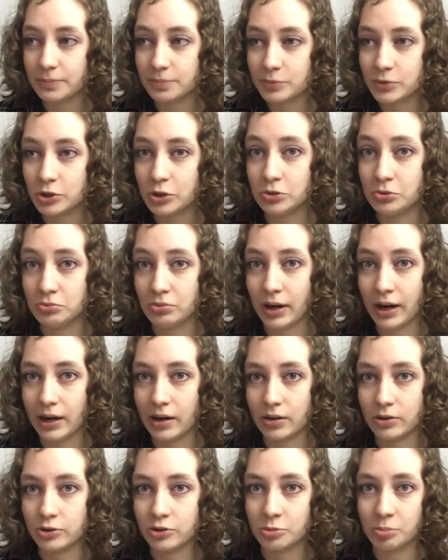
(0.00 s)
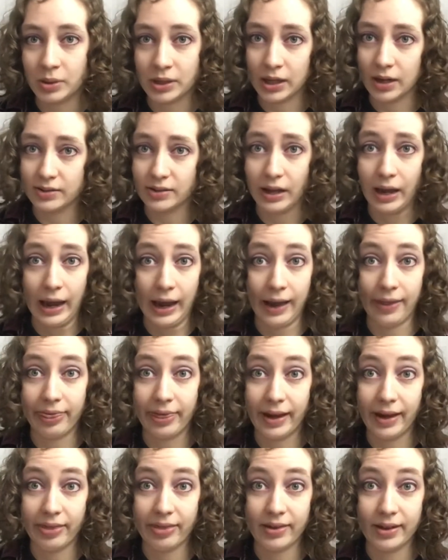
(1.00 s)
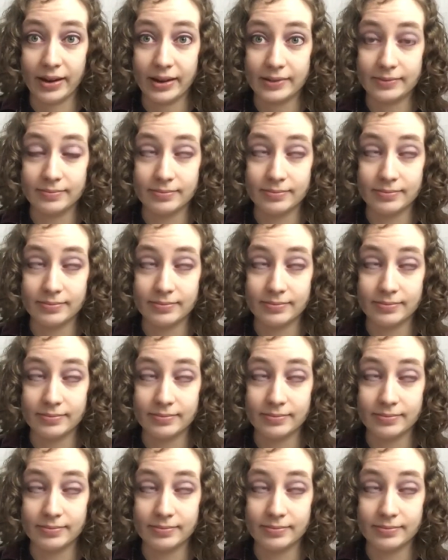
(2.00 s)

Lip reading: 2 rounds because I had that thing.